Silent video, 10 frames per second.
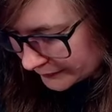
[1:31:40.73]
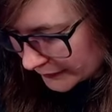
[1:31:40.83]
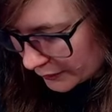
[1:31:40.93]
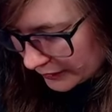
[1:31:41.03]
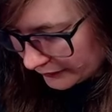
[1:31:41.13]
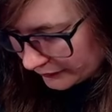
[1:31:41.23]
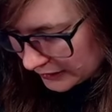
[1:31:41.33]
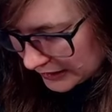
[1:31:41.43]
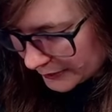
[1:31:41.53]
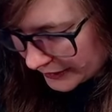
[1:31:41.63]
Well, you
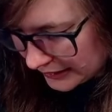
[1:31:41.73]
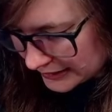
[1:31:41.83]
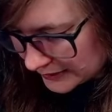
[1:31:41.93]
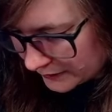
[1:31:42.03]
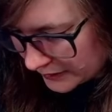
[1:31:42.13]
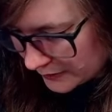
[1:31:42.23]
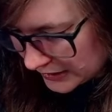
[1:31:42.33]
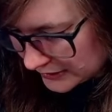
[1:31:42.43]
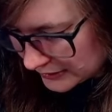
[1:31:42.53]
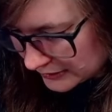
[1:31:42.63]
got plenty of time to find bases.